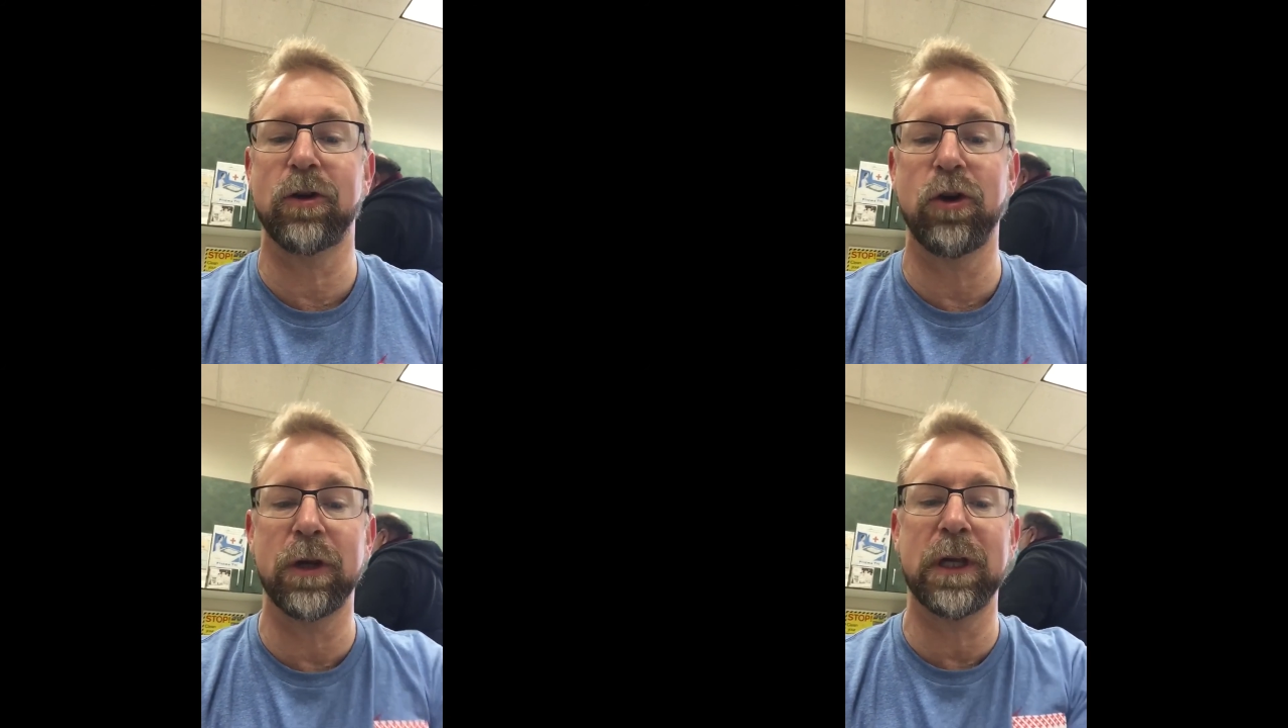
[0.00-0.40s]

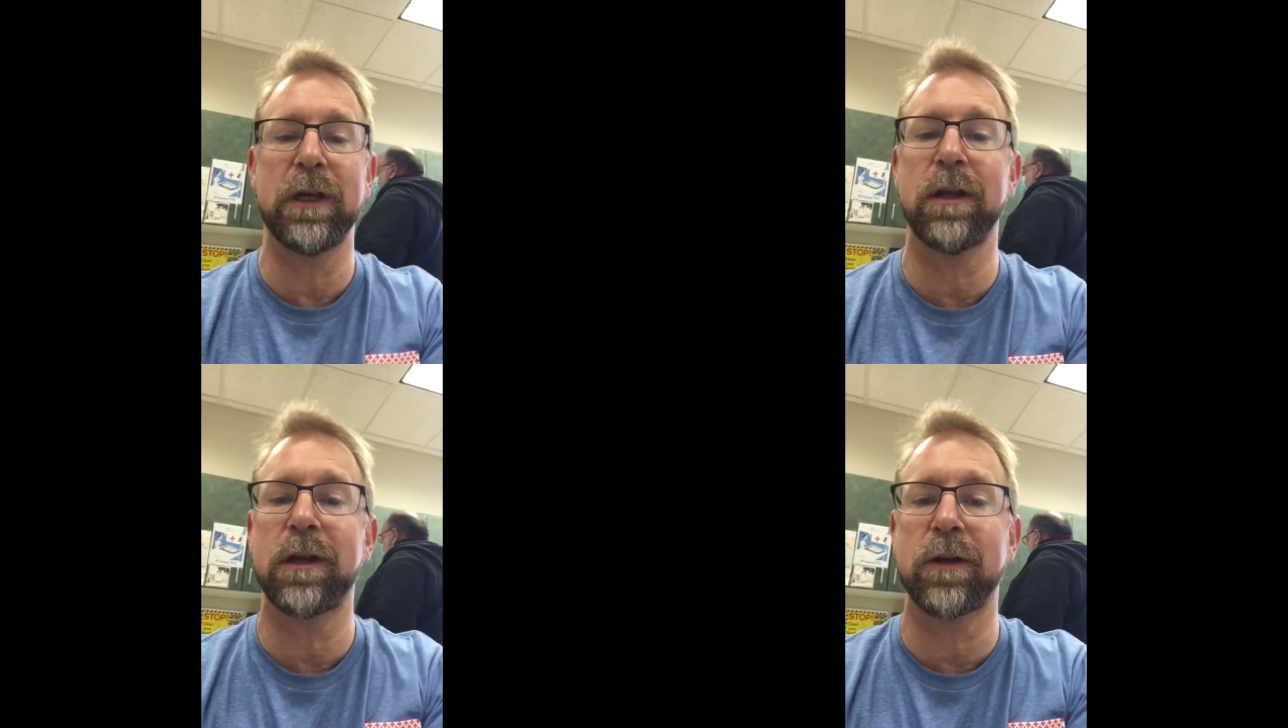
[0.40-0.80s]

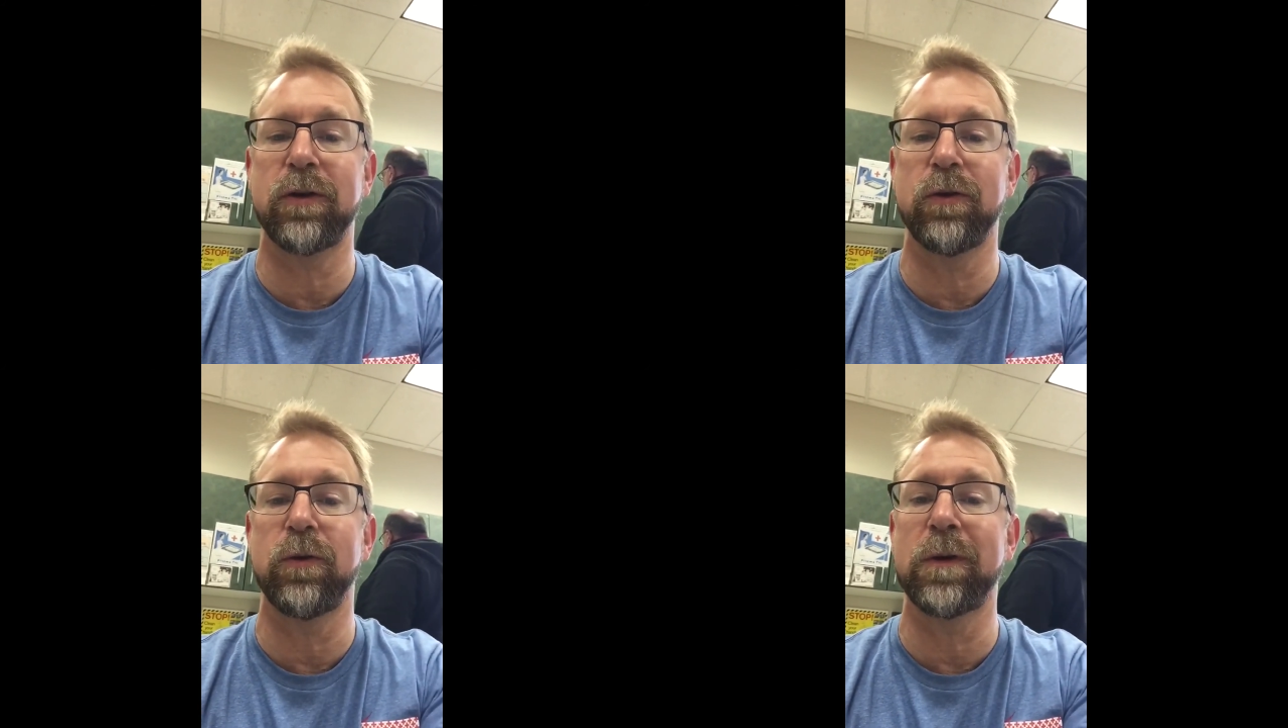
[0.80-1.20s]
cookies
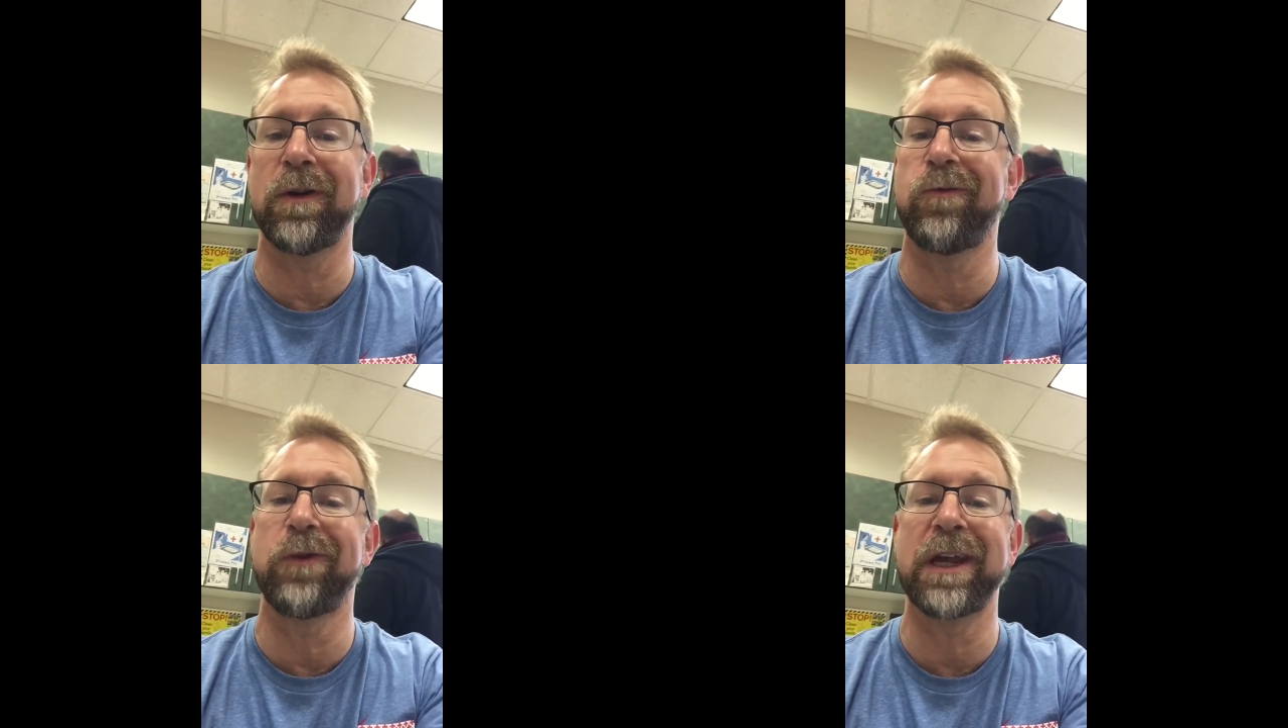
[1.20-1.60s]
to
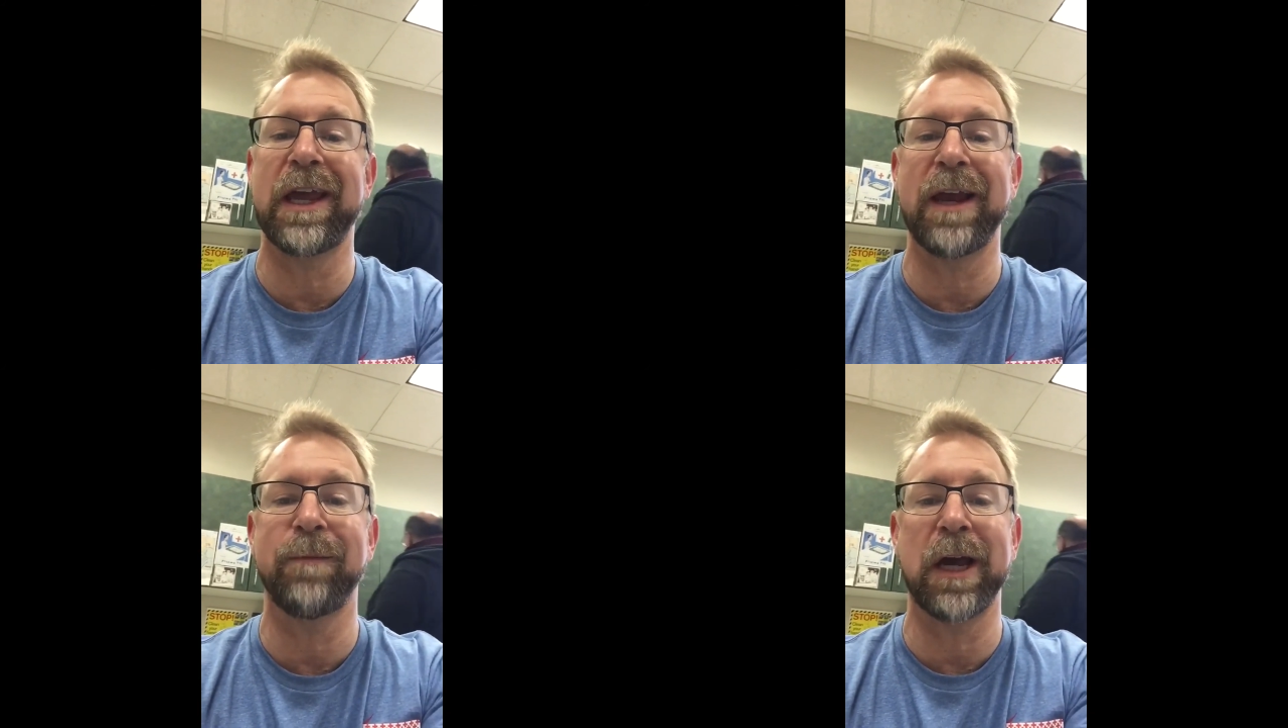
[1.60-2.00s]

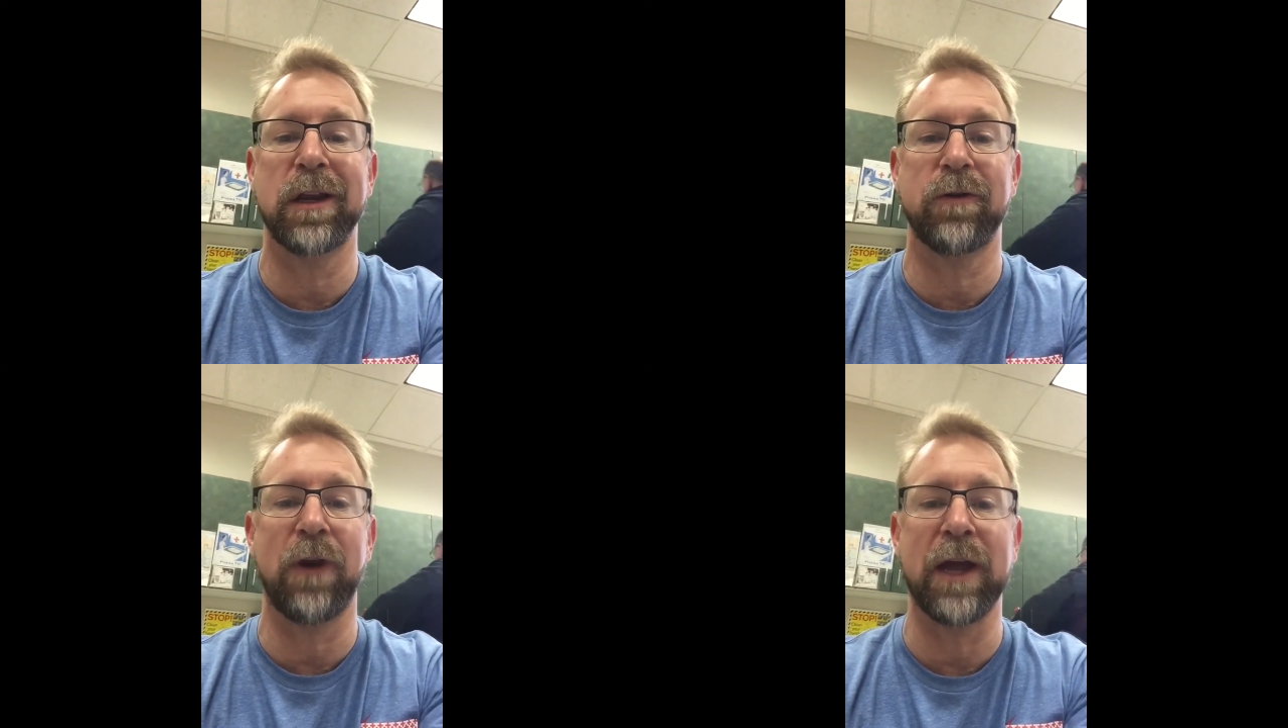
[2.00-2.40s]
regain my
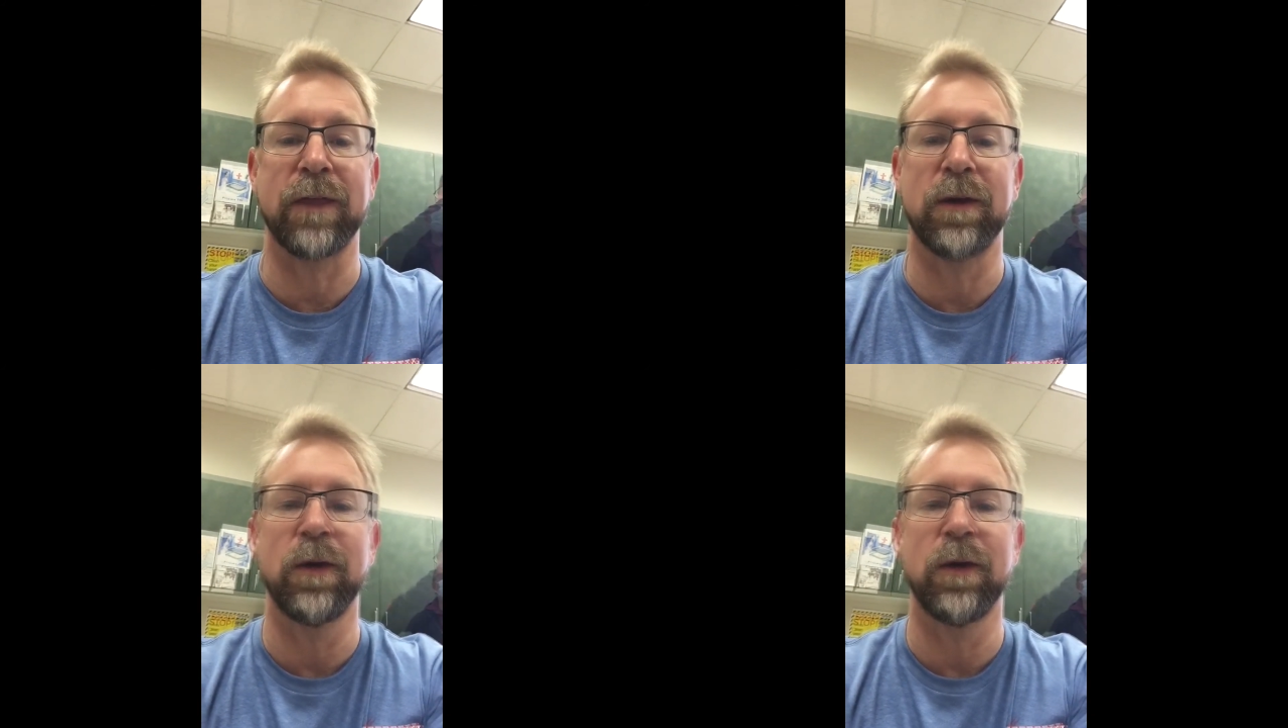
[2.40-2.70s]
strength.